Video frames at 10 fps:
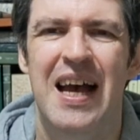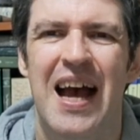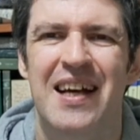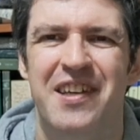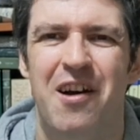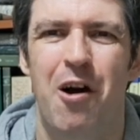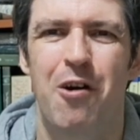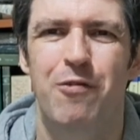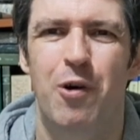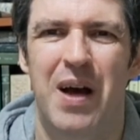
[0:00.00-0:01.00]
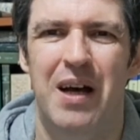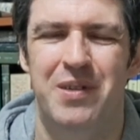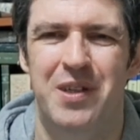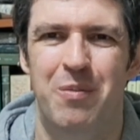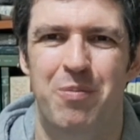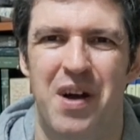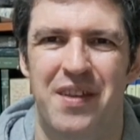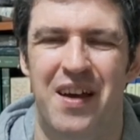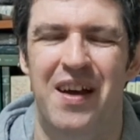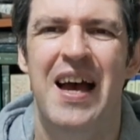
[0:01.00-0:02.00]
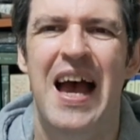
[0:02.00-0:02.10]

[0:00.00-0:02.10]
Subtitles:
has overwhelmed her brother,